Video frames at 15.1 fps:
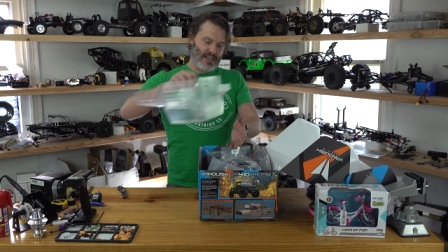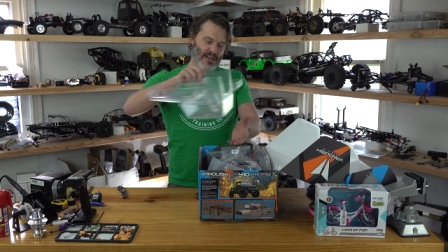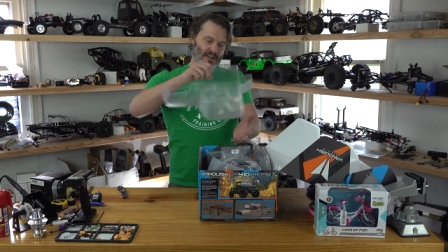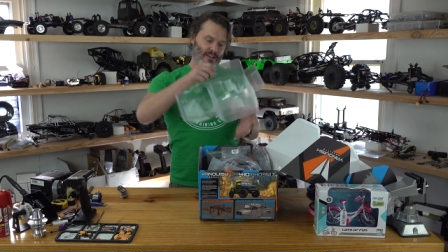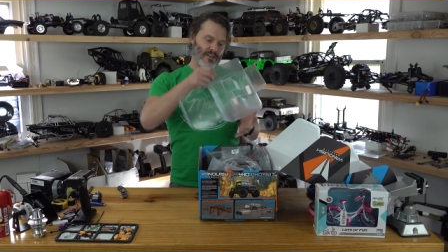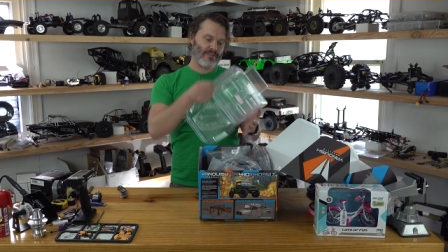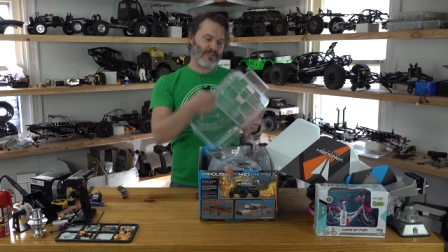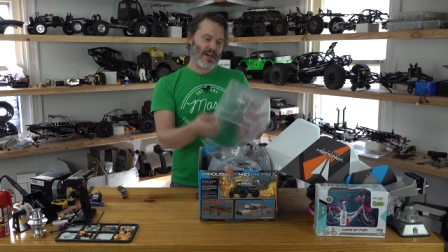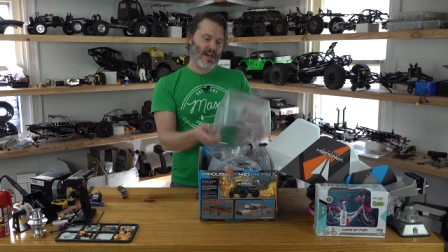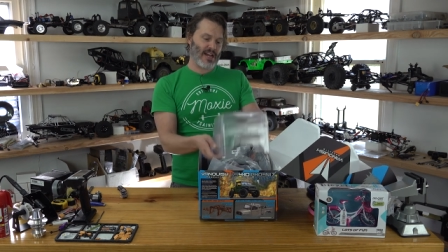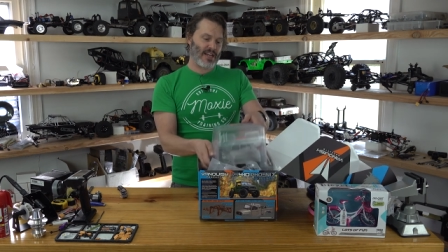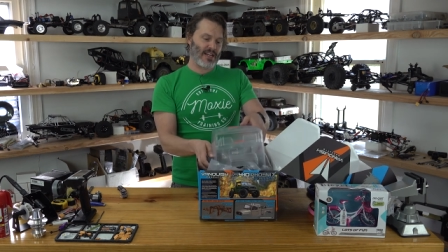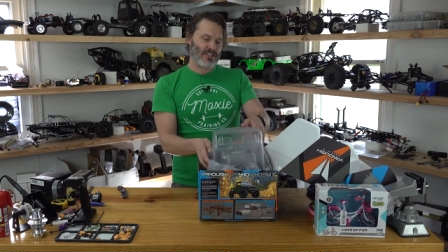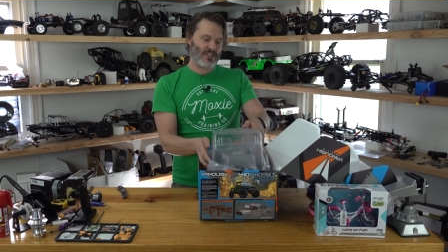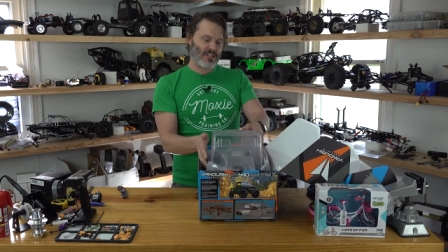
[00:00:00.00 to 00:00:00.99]
And if
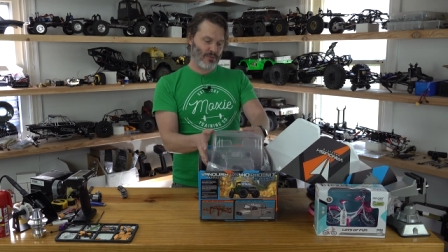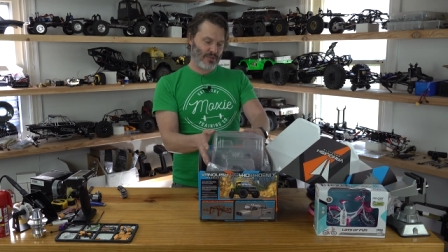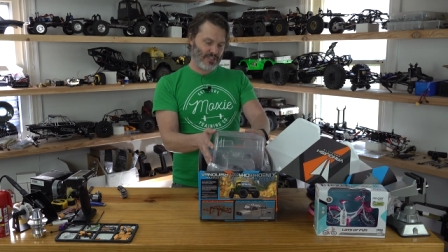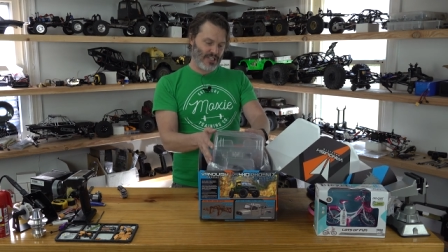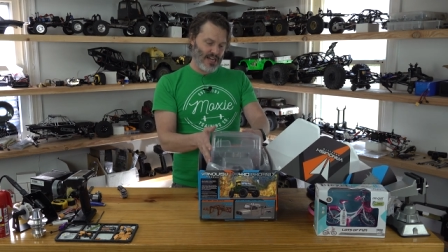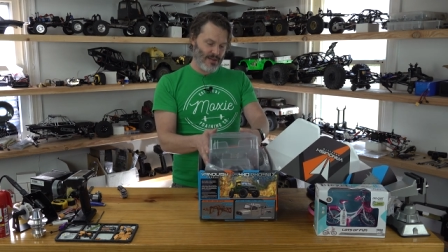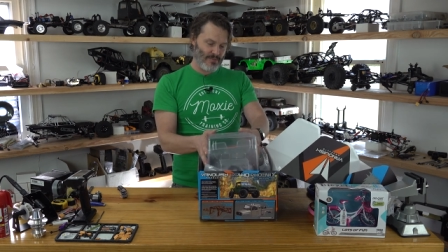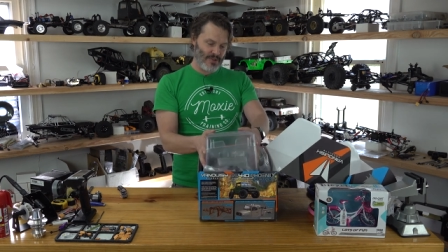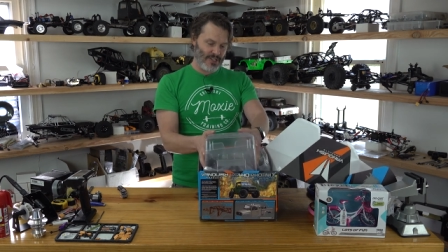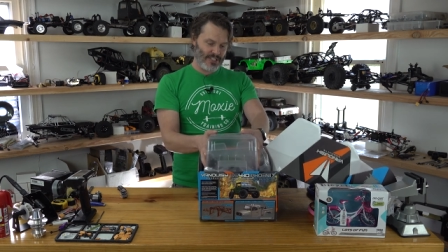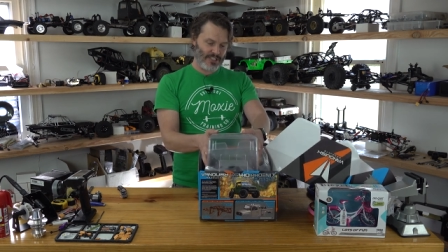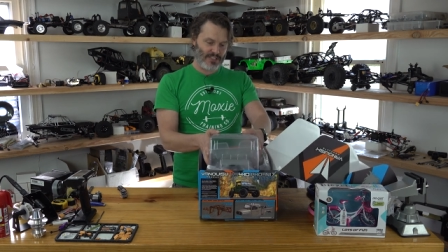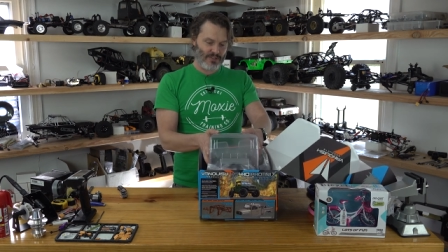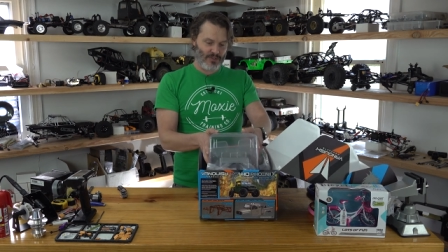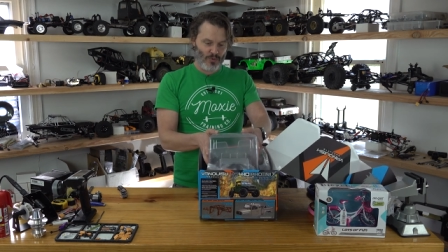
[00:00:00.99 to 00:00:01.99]
I can double time
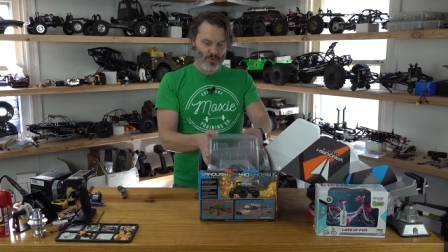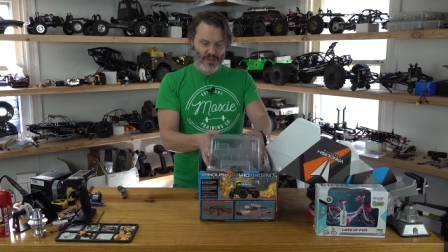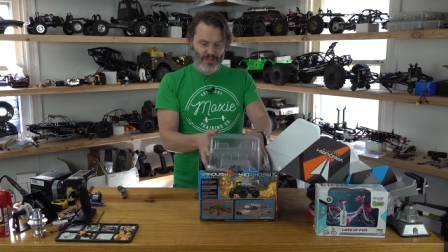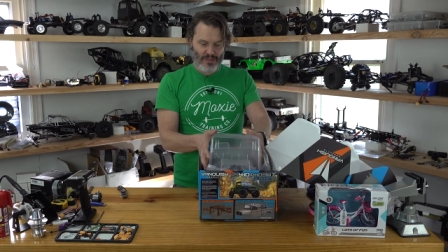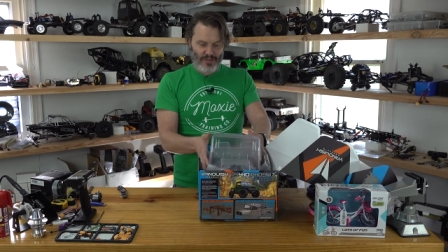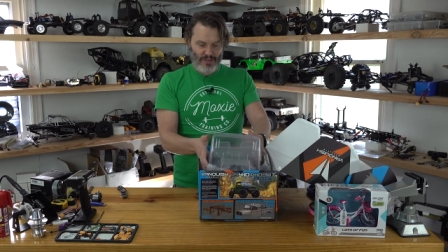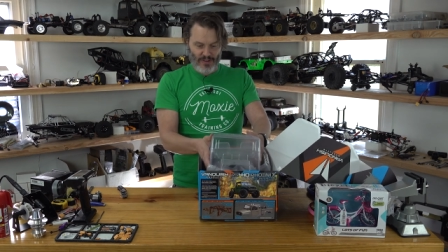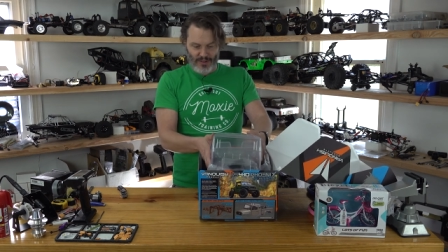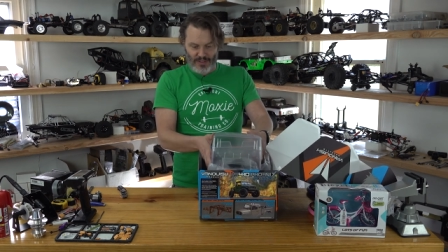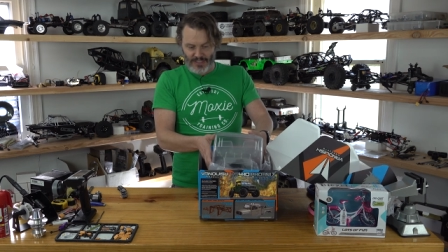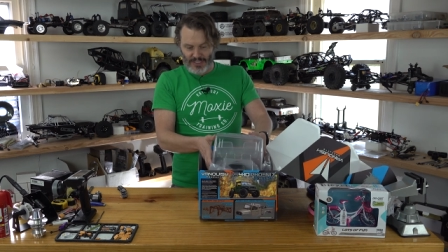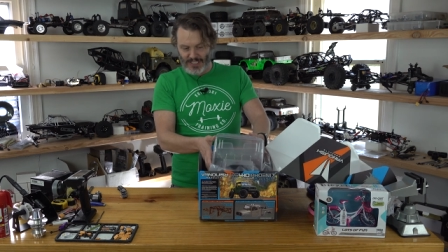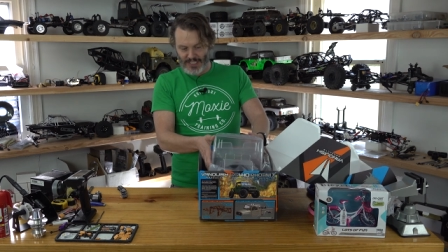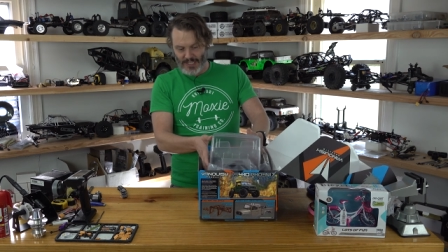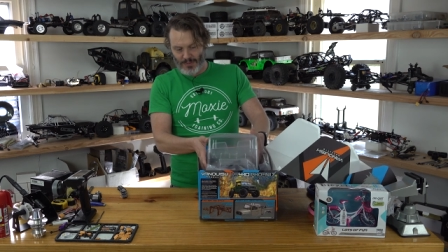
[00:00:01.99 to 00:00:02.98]
this with
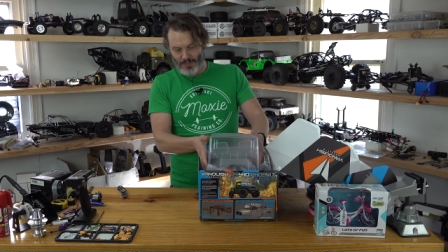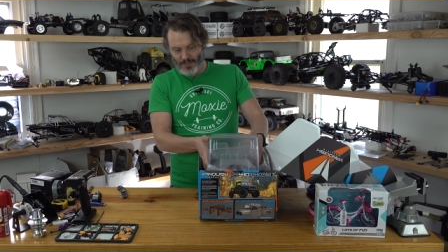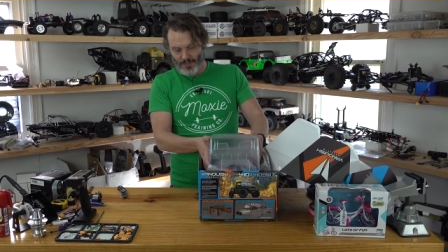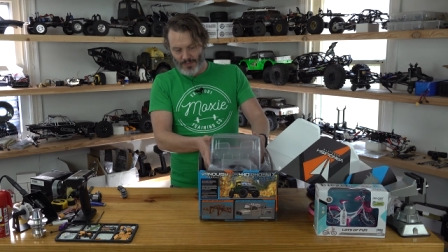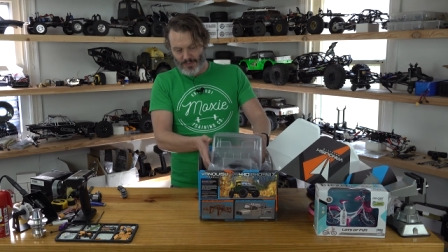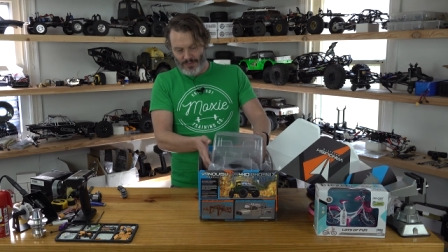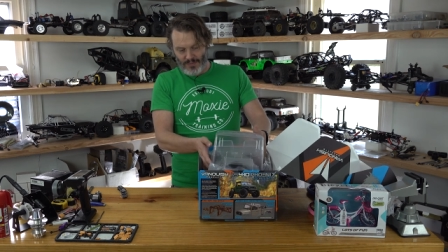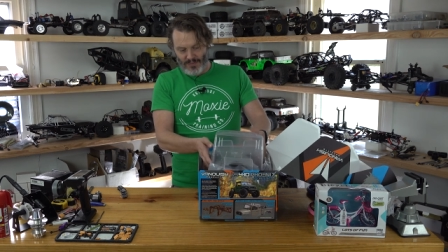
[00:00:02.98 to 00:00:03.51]
some